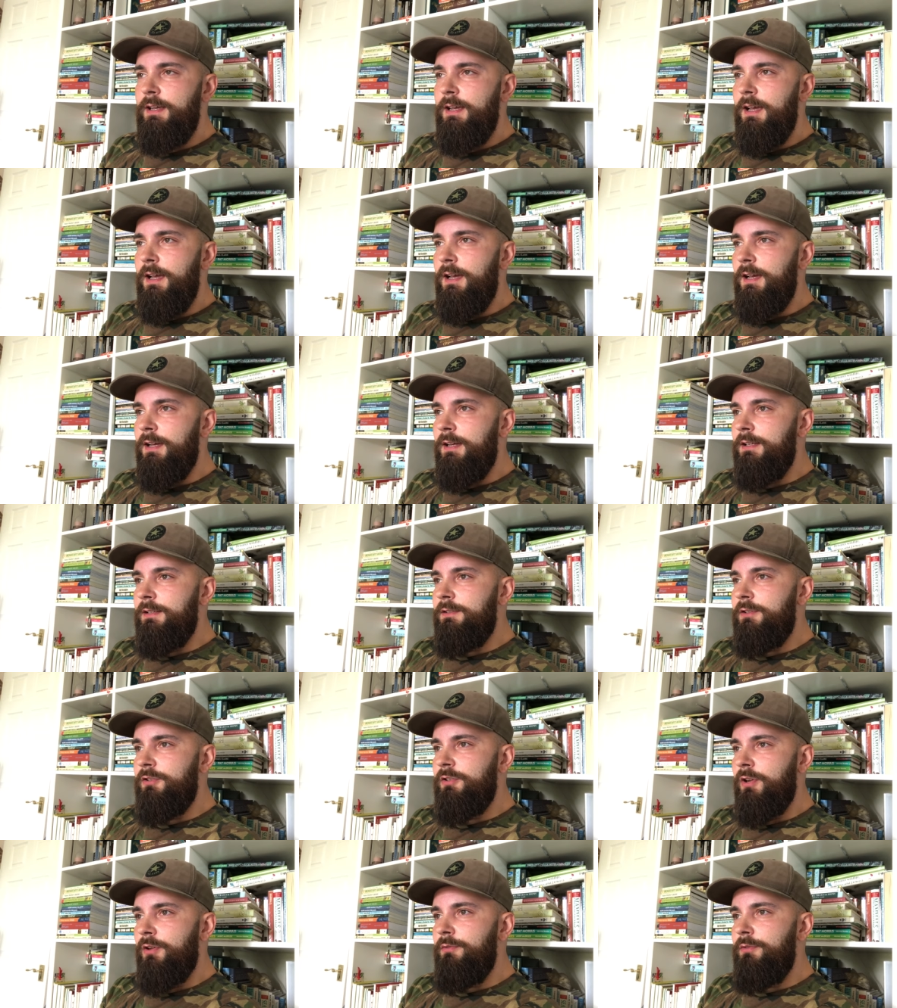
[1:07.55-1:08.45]
and
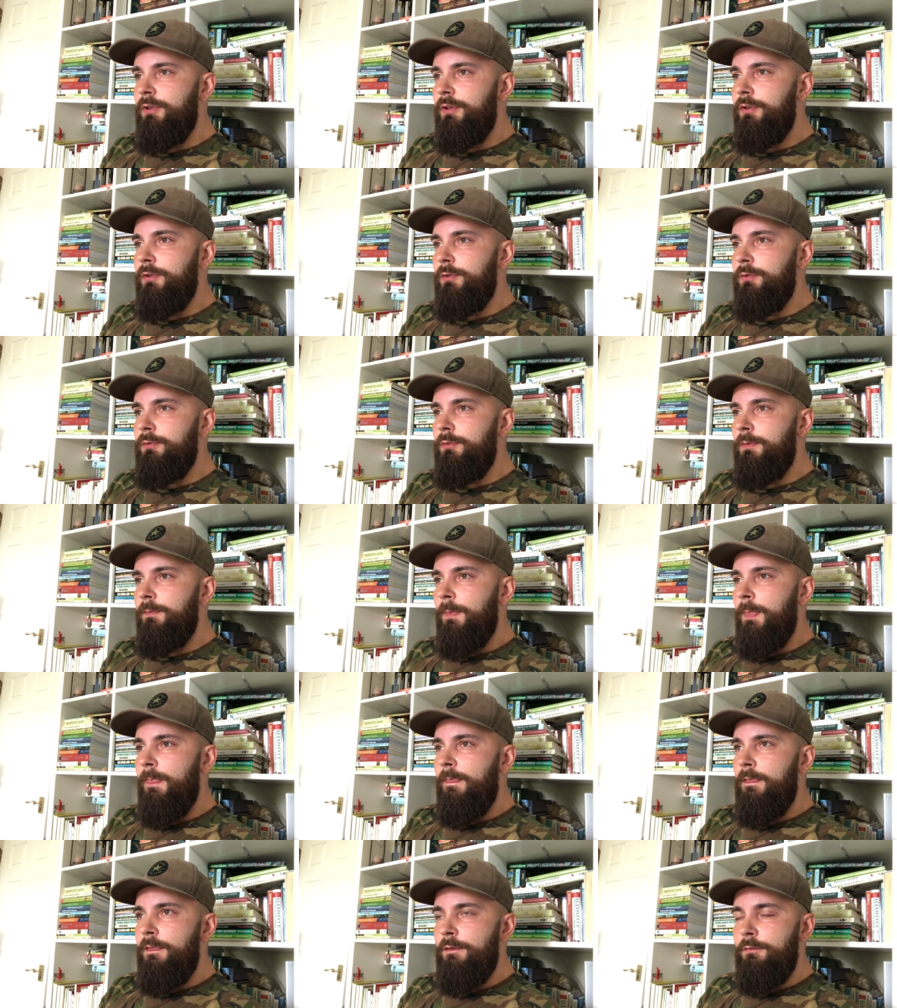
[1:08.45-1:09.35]
show you
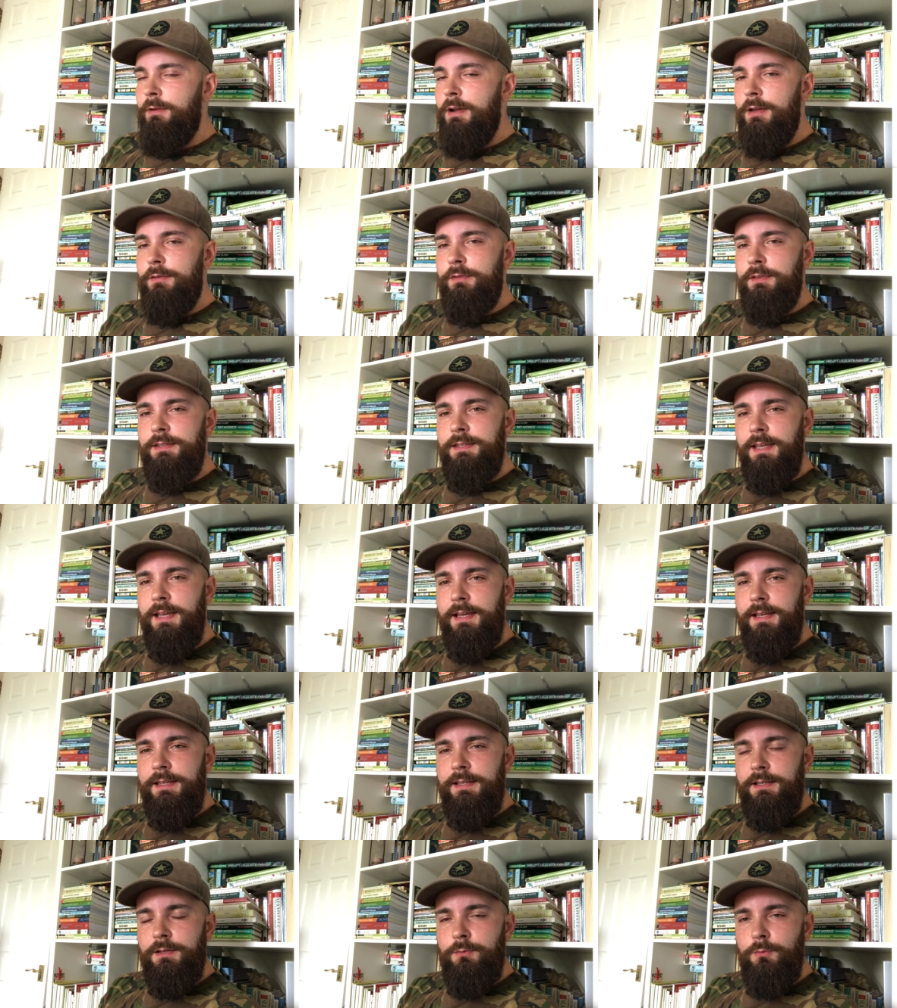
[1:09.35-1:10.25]
throughout the
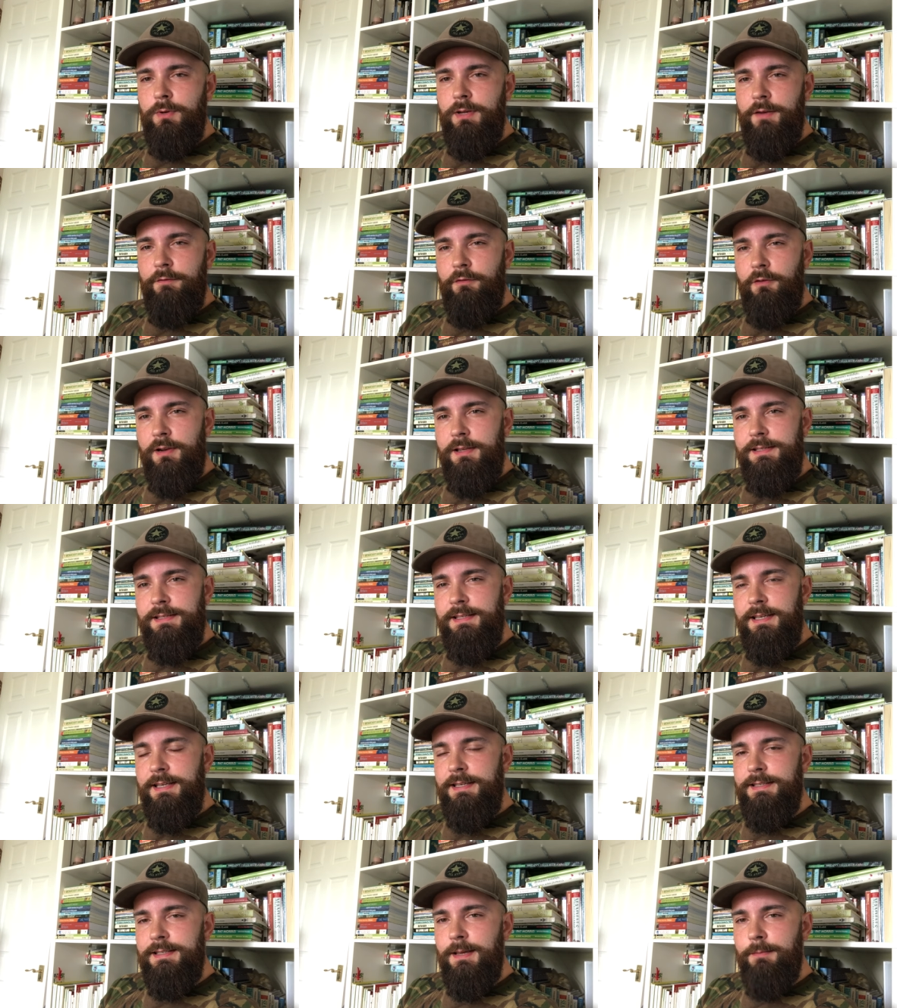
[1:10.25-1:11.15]
day whenever I
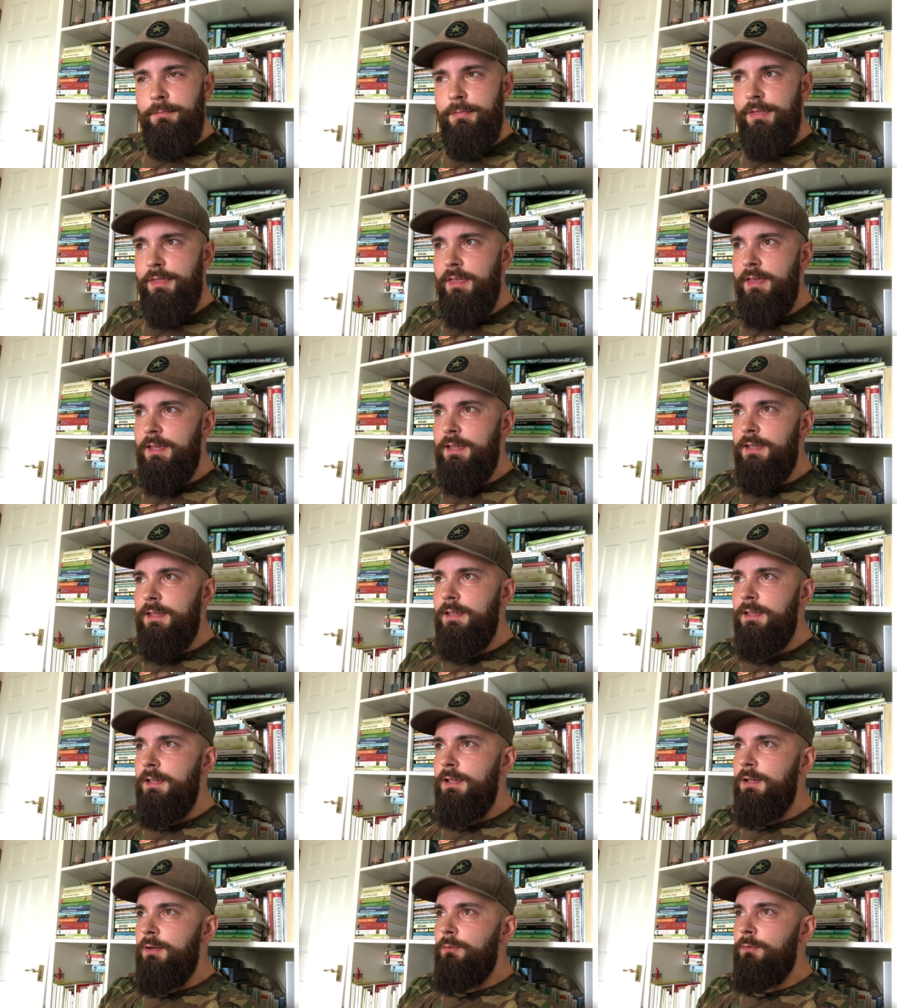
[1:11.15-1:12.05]
see something
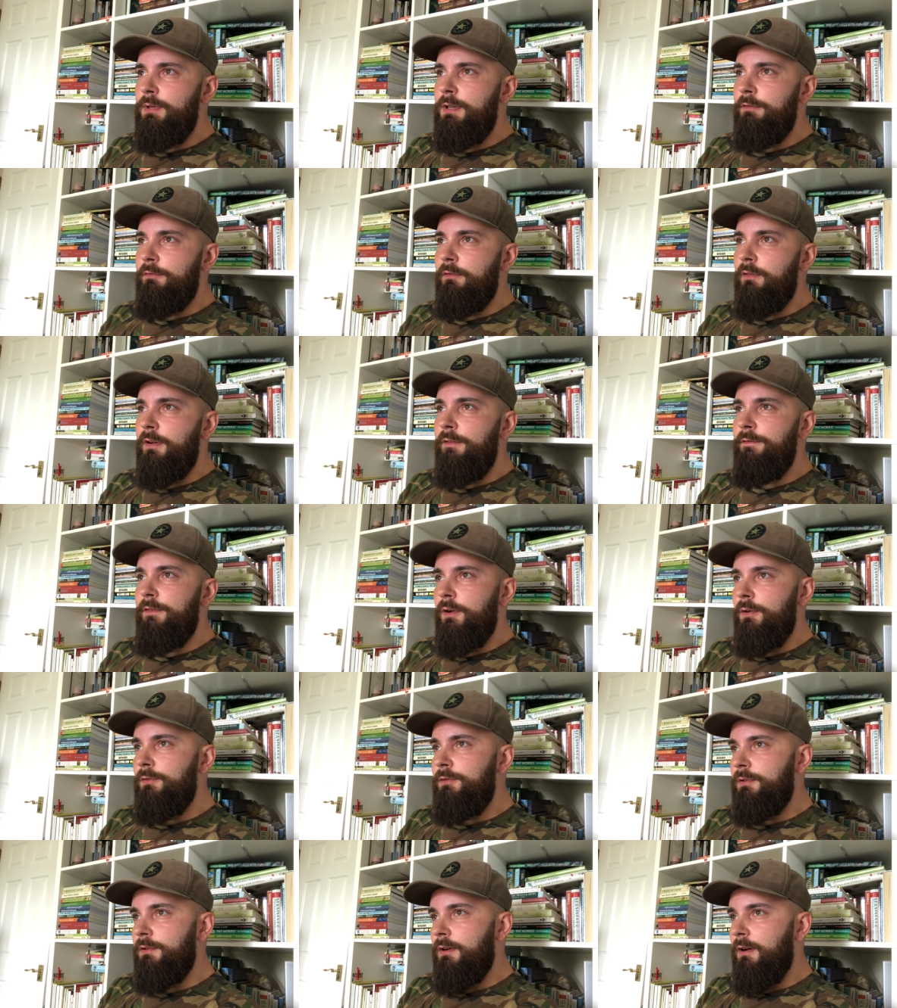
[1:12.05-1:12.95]
whenever I
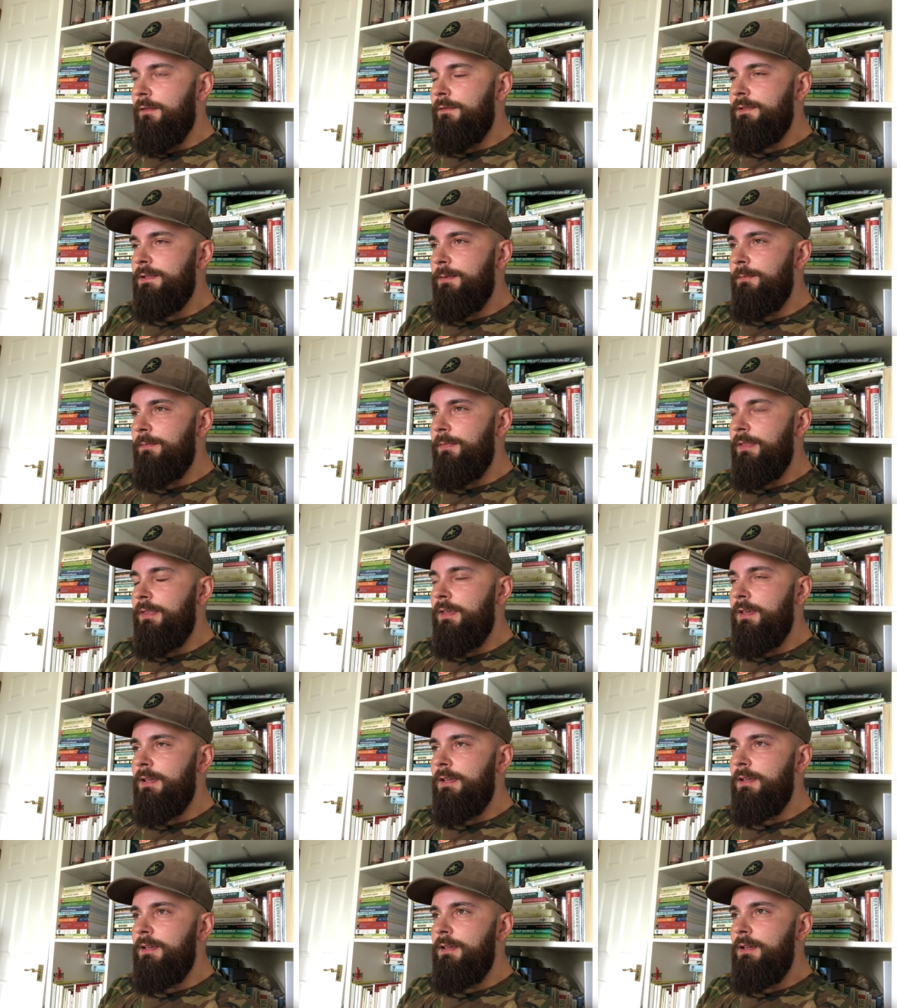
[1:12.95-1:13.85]
photograph something,